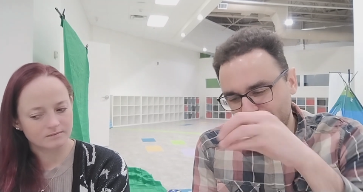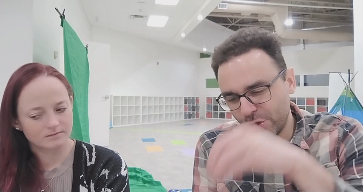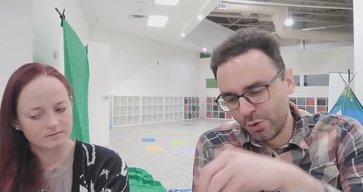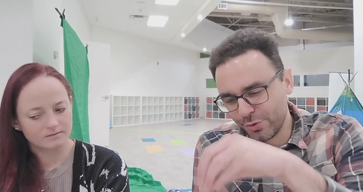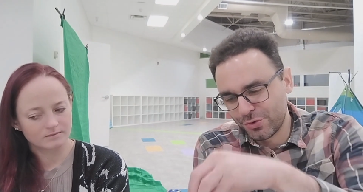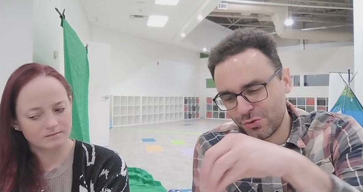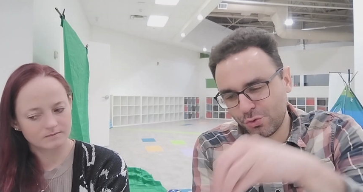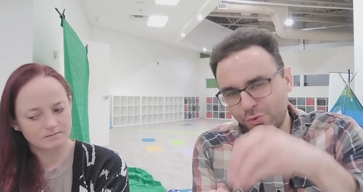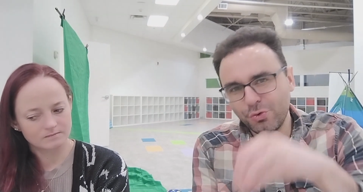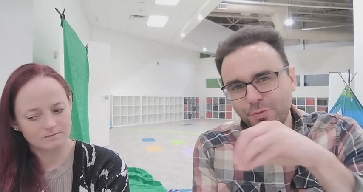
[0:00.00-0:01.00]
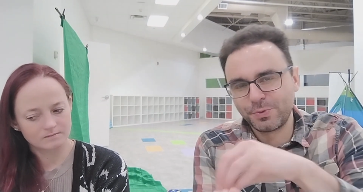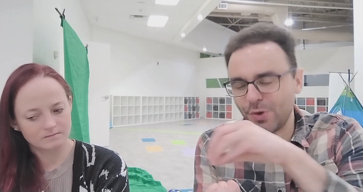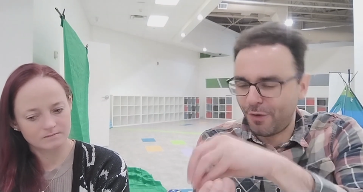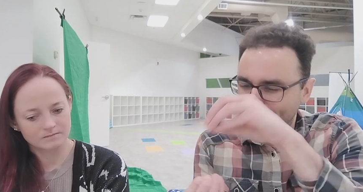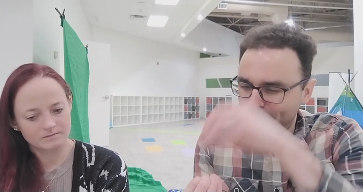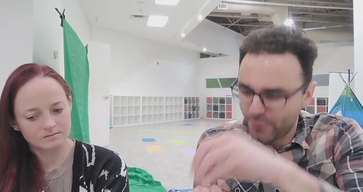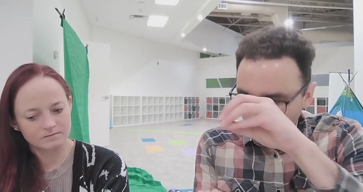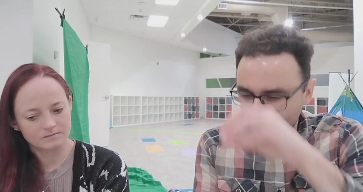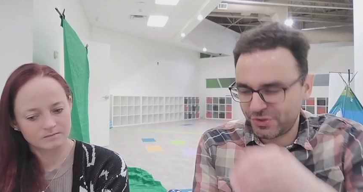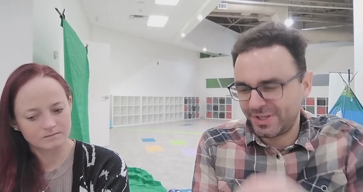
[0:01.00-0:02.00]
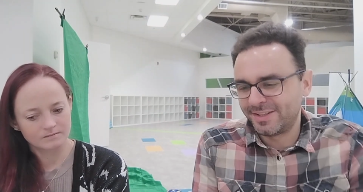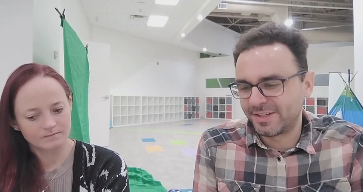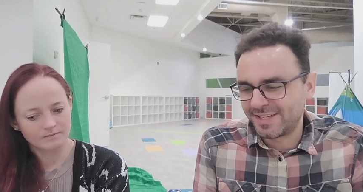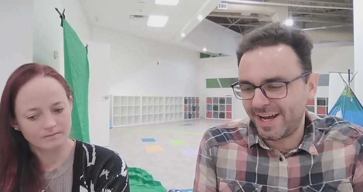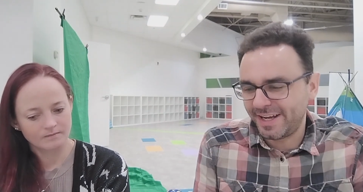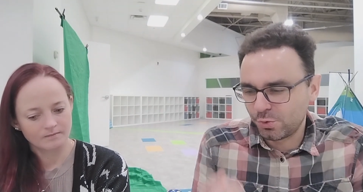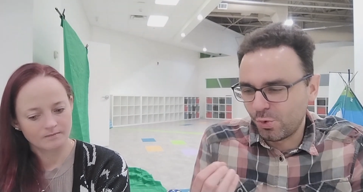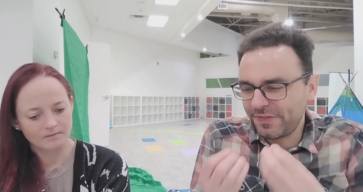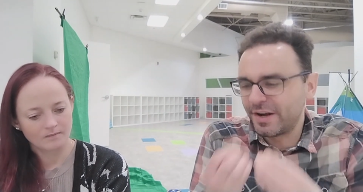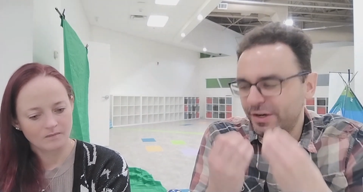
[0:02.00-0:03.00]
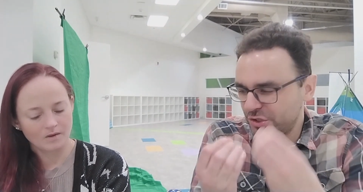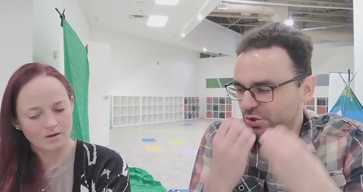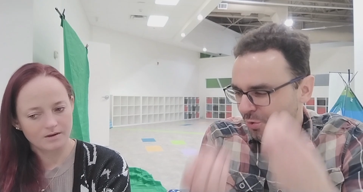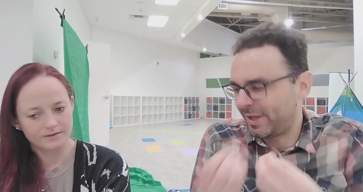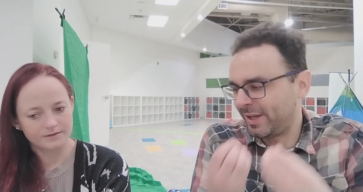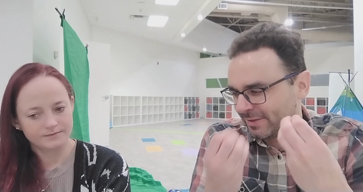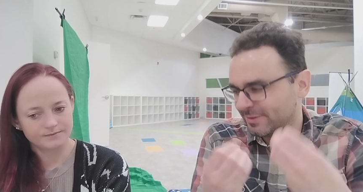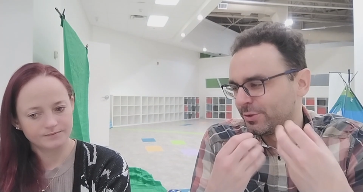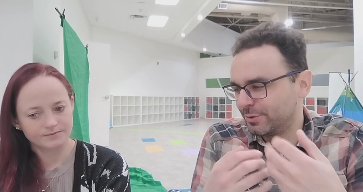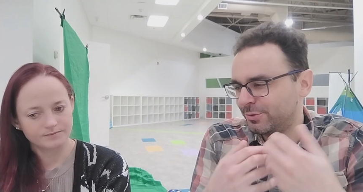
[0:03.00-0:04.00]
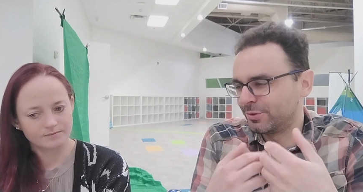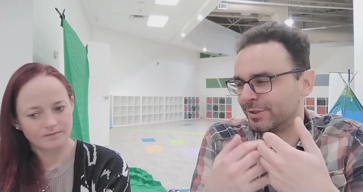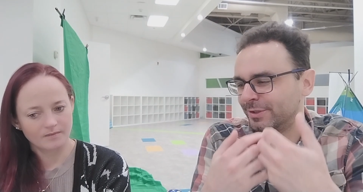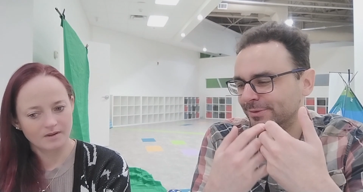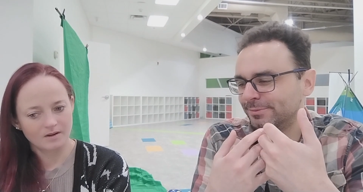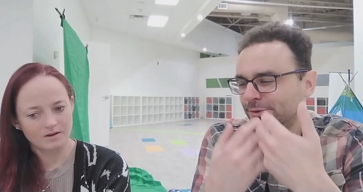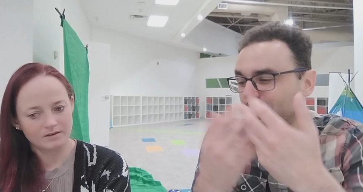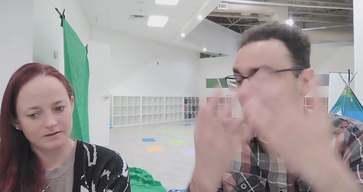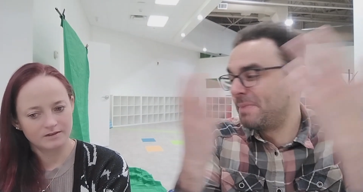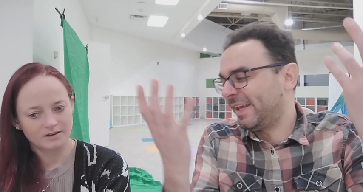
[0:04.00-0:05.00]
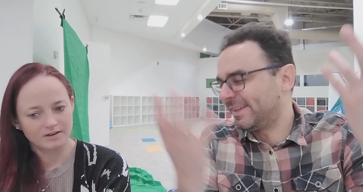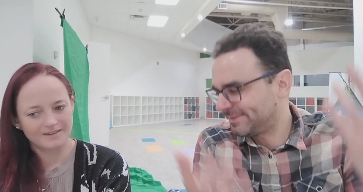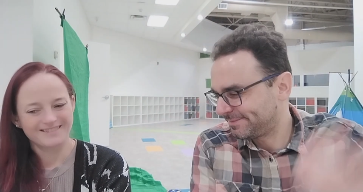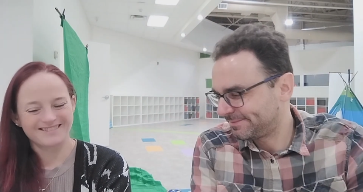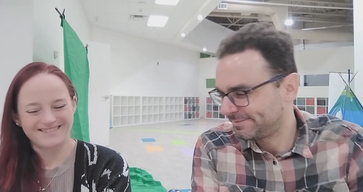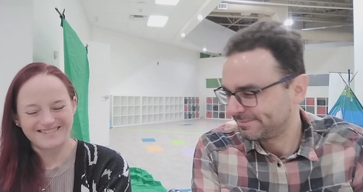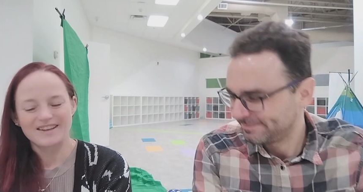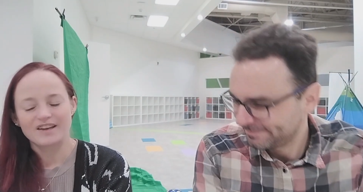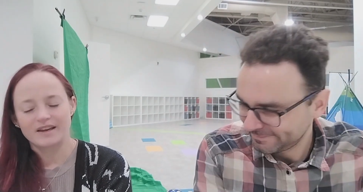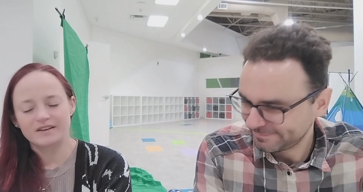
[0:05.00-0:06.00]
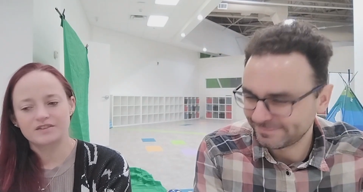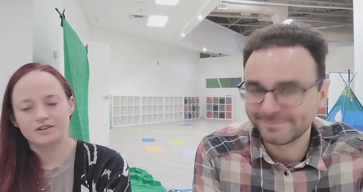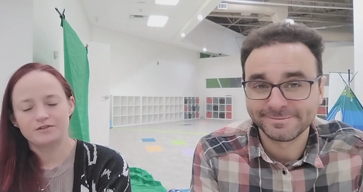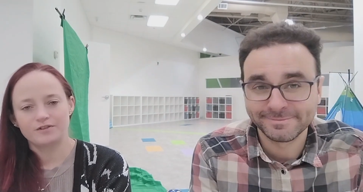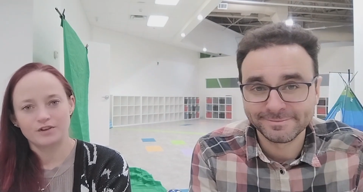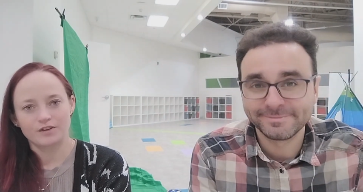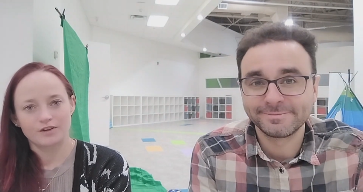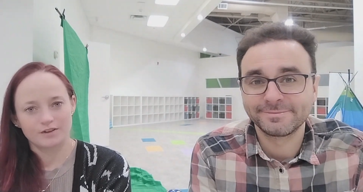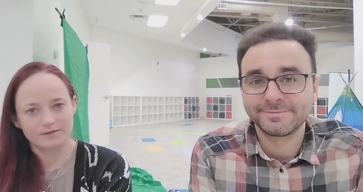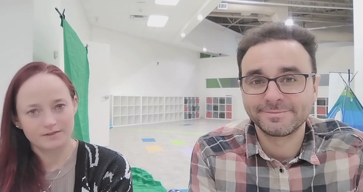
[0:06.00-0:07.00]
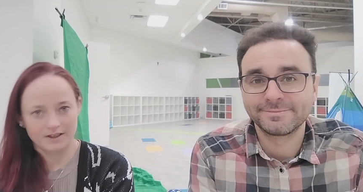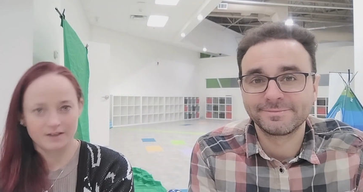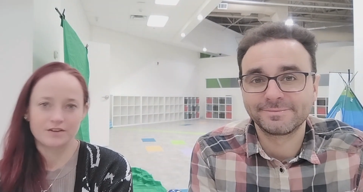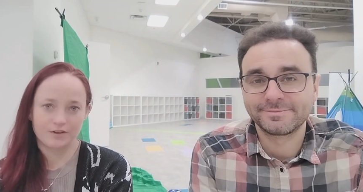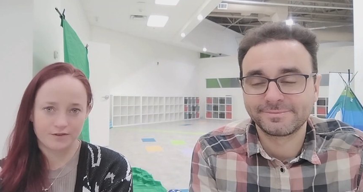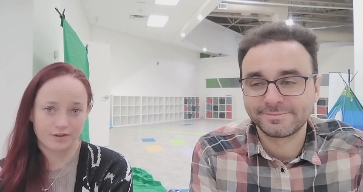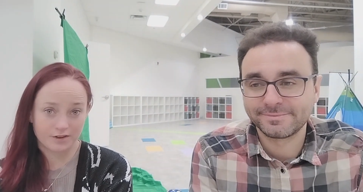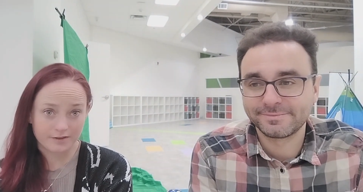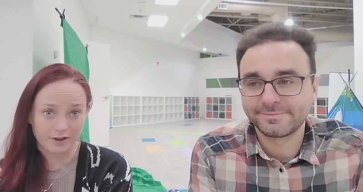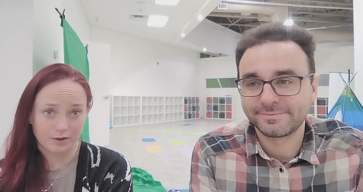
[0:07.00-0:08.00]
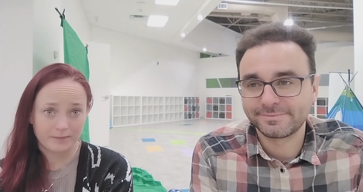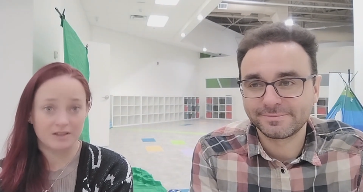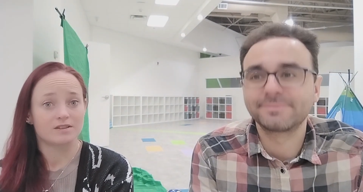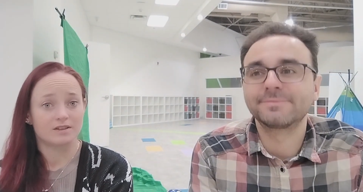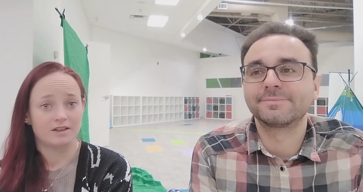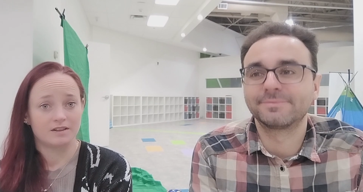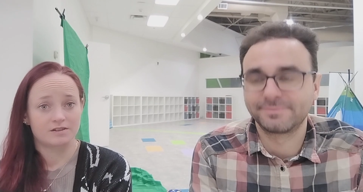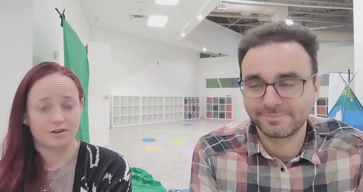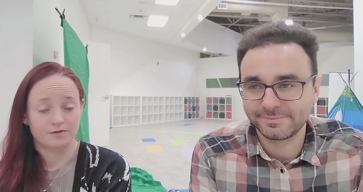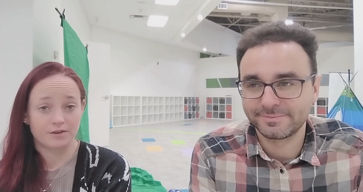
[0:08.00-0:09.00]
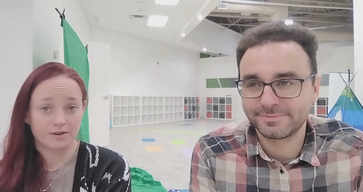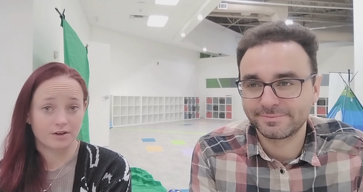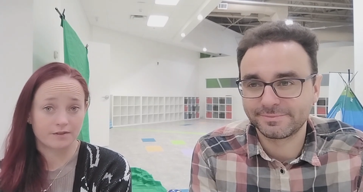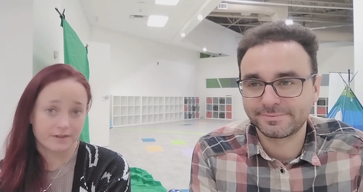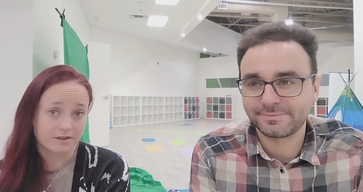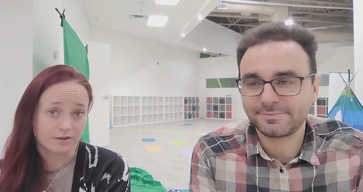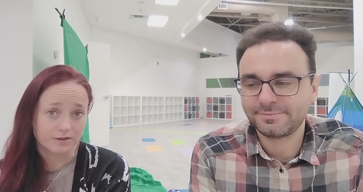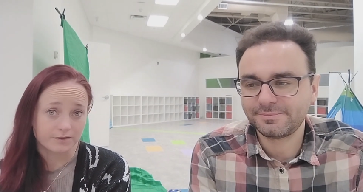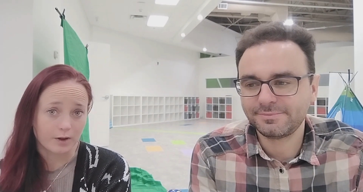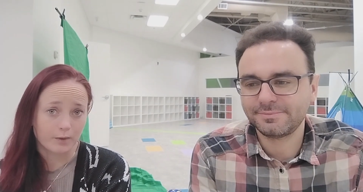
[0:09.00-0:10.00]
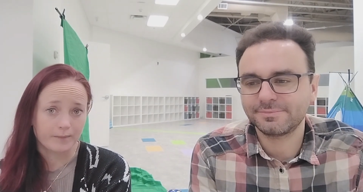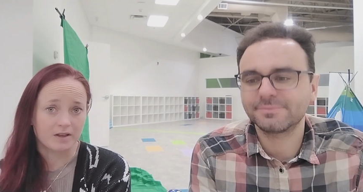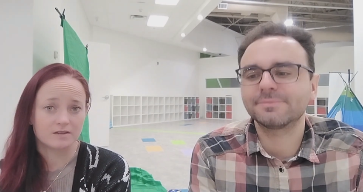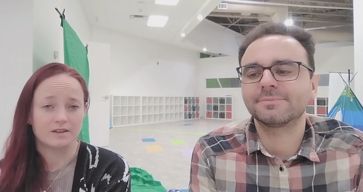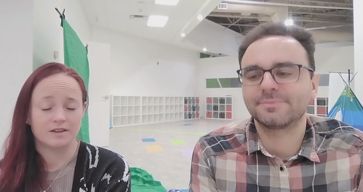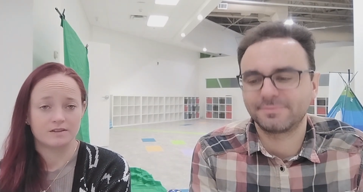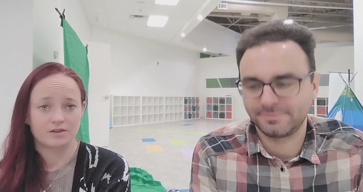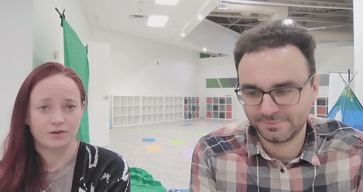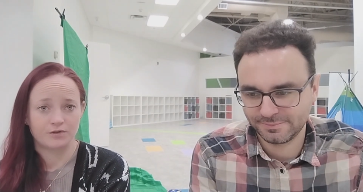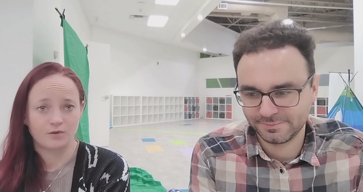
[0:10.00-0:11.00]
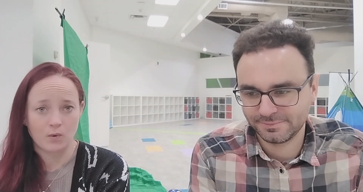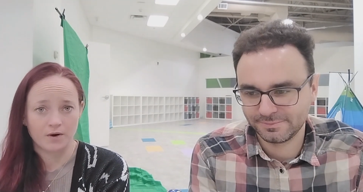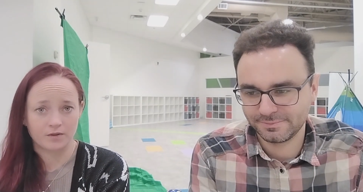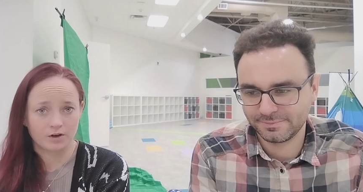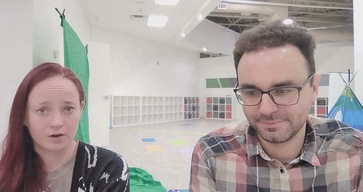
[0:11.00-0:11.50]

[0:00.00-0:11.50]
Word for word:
Speaker 1: those groups of foods in their diet? What they're doing to, to their good being?
Speaker 2: It's good for their it's good for their development. It's good for their physical development. It's good for their